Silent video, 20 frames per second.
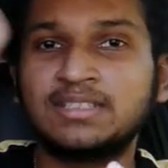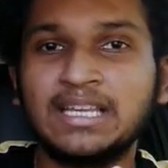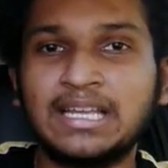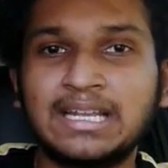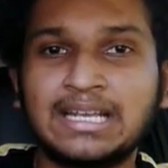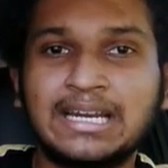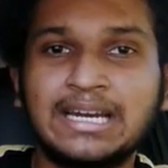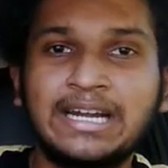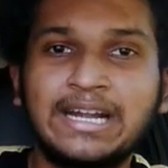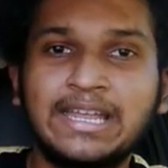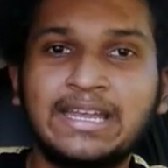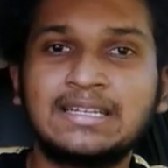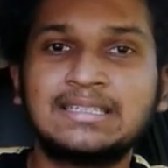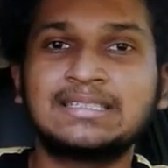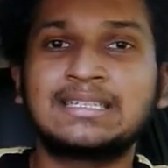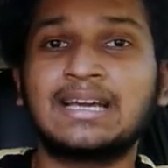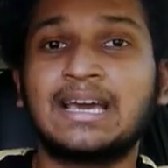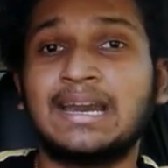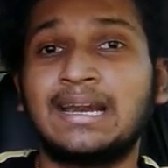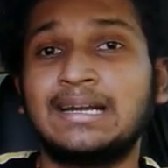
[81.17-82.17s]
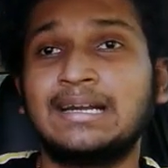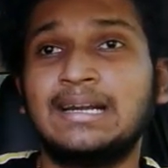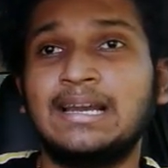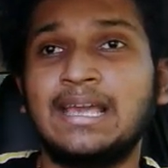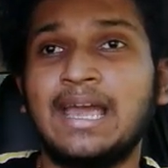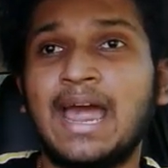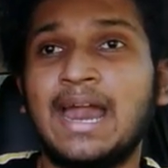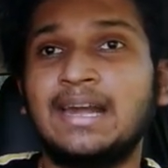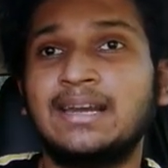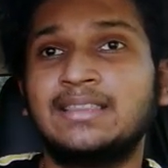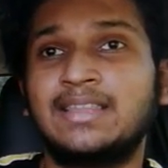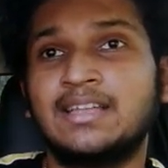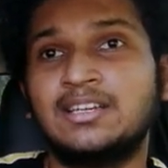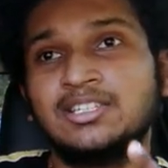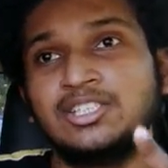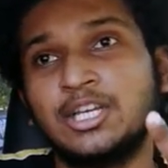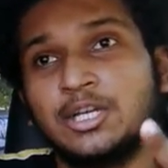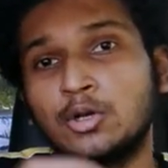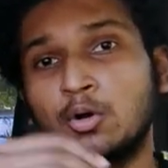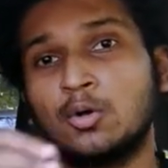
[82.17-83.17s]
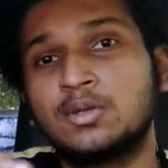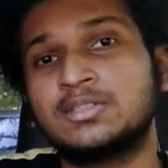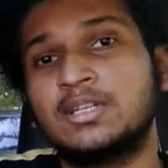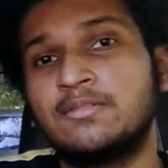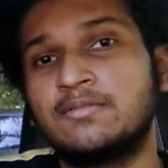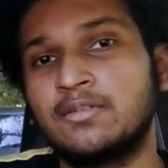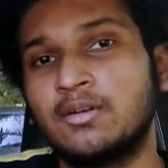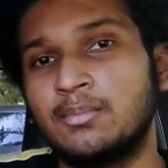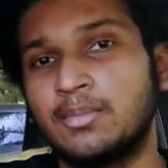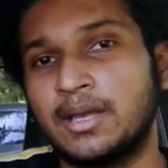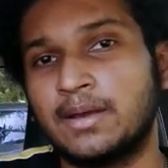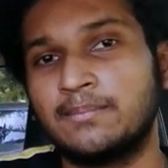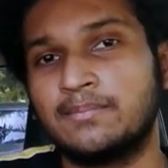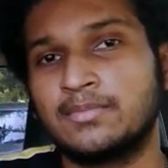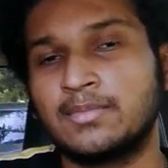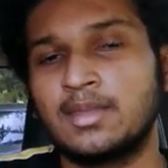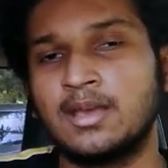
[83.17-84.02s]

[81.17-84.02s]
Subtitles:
the ingredients correctly, and then she cooks it for me.